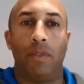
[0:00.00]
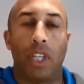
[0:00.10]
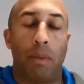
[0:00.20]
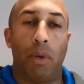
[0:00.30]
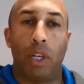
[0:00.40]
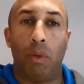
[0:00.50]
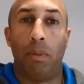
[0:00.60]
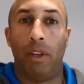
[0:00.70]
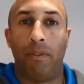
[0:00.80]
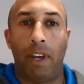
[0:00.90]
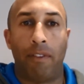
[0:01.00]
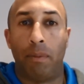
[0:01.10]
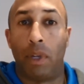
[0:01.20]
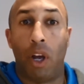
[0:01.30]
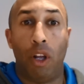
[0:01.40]
So your body will burn fat
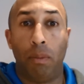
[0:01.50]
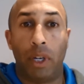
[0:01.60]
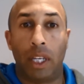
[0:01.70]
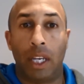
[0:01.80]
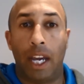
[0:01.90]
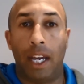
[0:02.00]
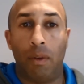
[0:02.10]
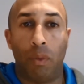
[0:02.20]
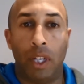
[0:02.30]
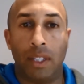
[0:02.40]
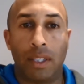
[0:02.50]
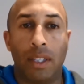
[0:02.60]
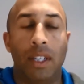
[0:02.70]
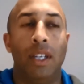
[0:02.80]
from your whole body at once.